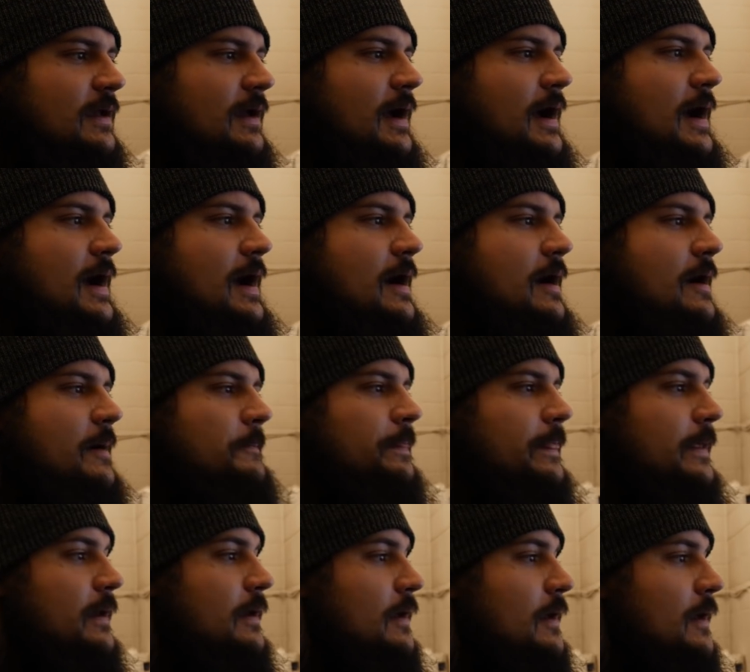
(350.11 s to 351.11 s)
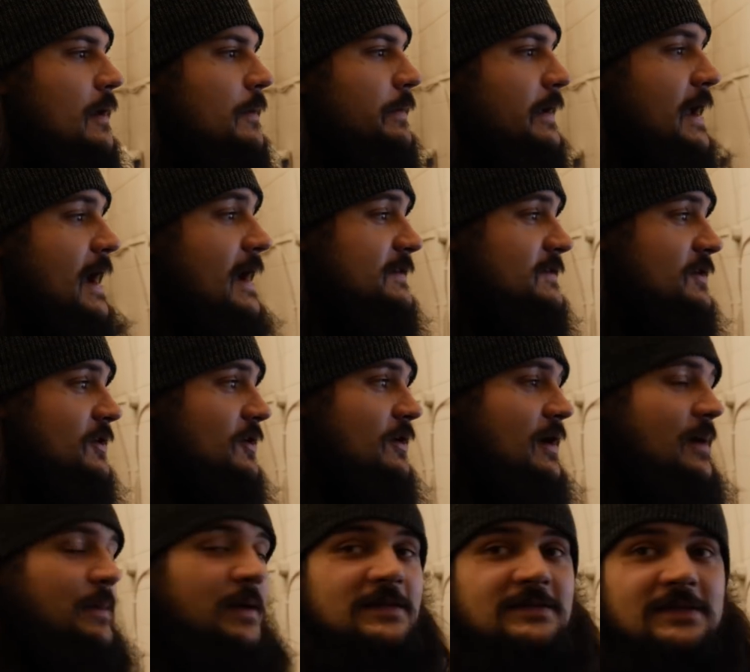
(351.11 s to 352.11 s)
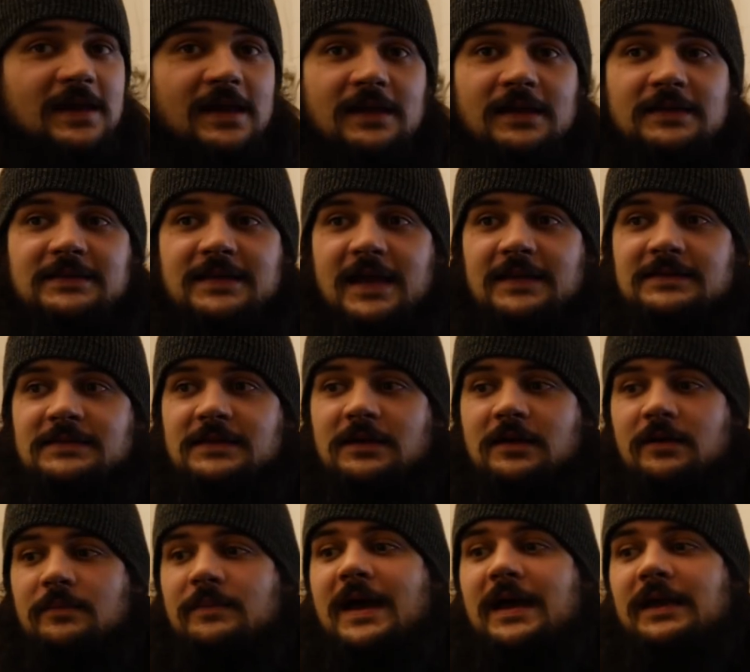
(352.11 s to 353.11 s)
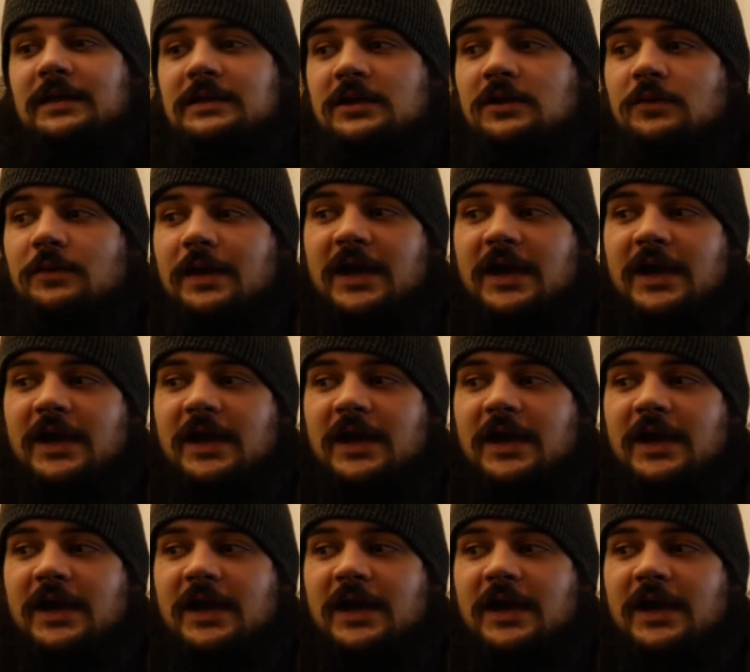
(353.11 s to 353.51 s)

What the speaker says: But yeah, so I'm excited. Dan's gonna come back in here.